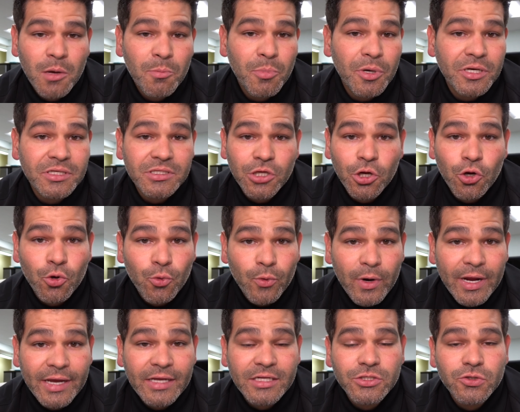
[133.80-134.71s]
But it's a
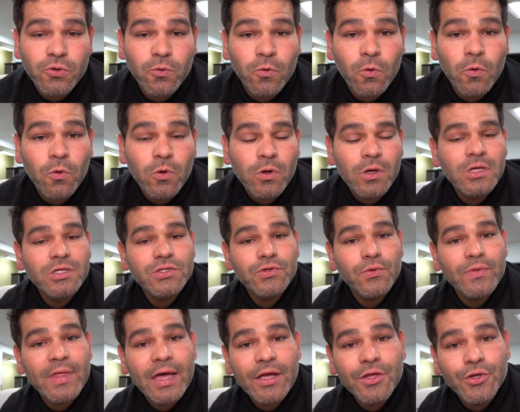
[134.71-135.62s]
great tool
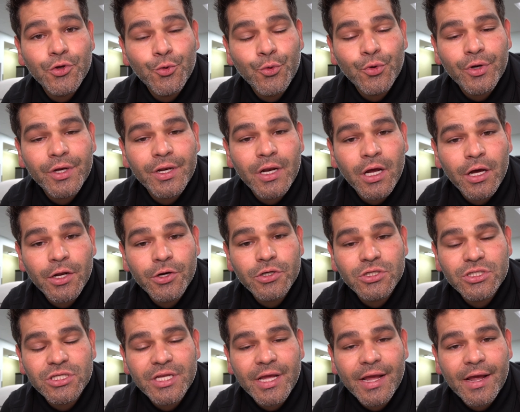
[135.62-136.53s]
so that you can
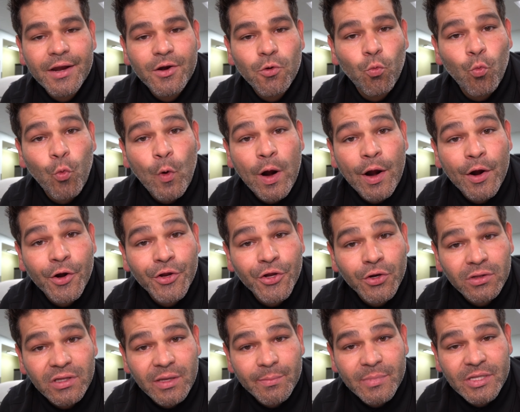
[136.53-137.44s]
understand where
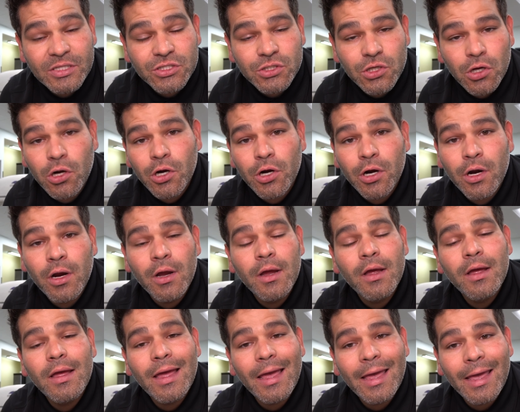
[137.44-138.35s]
your limits are
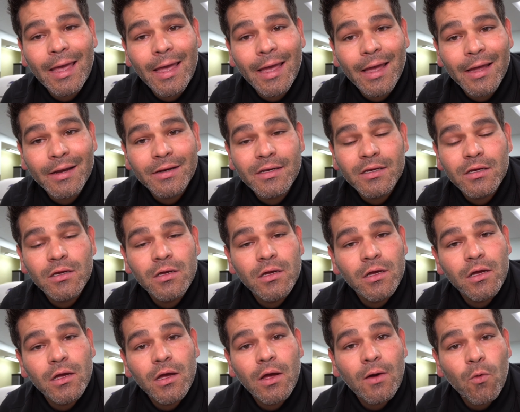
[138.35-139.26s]
and
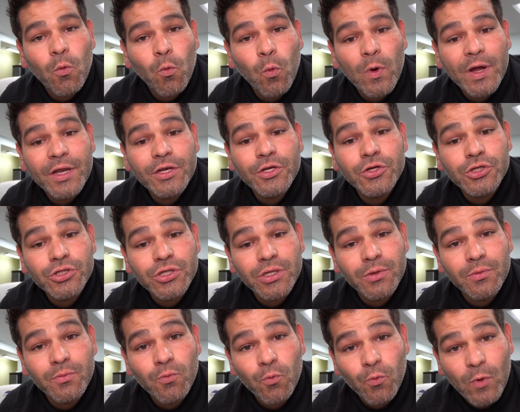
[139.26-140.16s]
when you
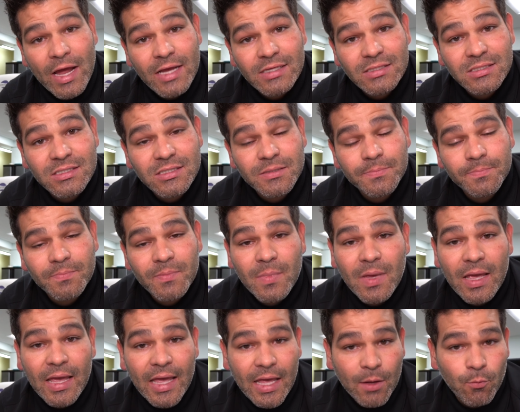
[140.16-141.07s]
should rest
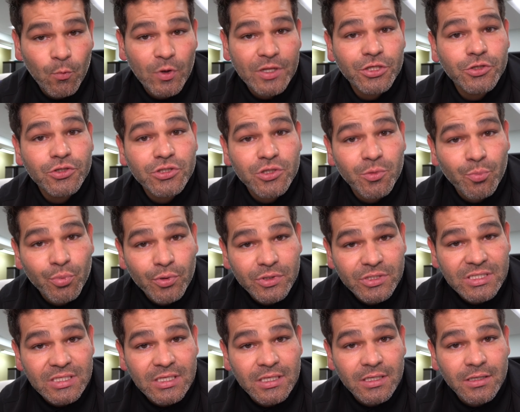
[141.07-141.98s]
and when you should
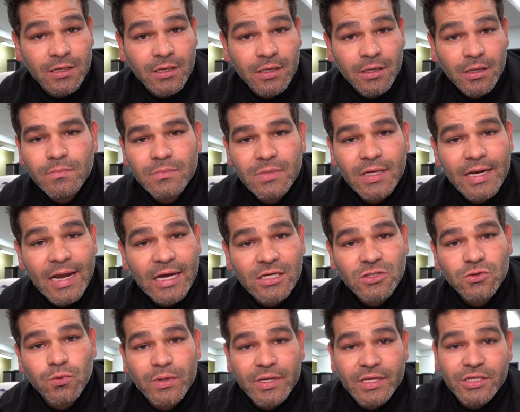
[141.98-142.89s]
proceed. The
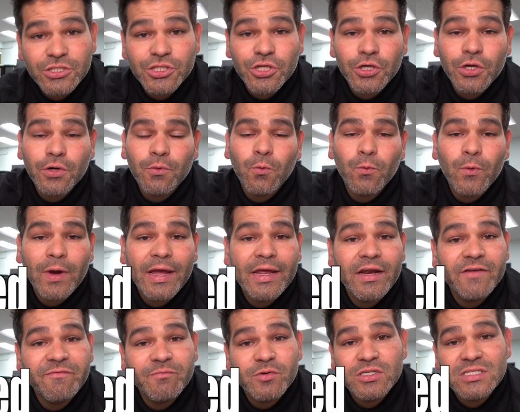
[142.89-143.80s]
next one is your
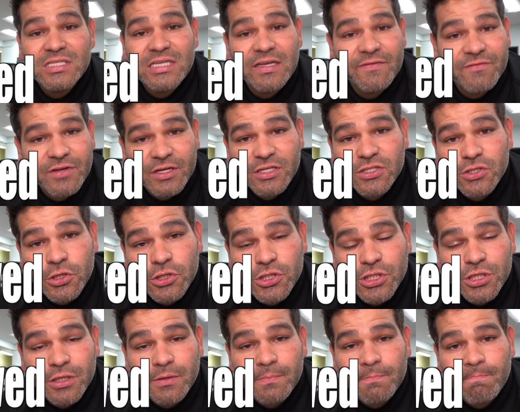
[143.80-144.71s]
rate of perceived
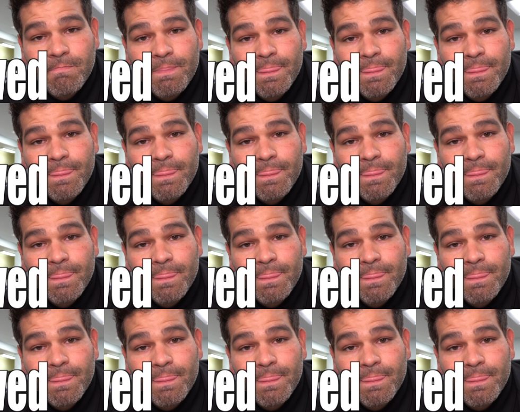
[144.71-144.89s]
exertion.